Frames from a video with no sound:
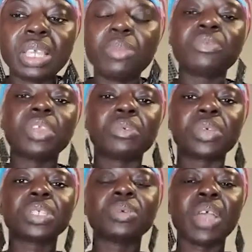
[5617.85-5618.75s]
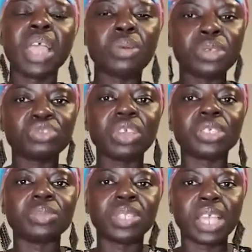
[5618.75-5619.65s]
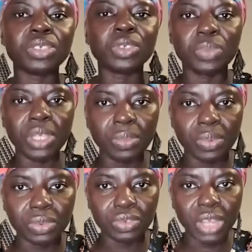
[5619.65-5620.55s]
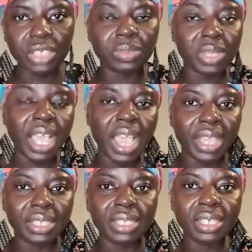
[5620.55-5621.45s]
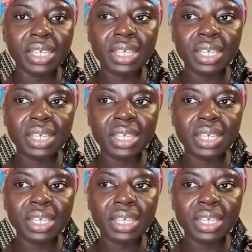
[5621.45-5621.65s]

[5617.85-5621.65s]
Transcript: some of the reason why I always try to be nice to people, try to be kind,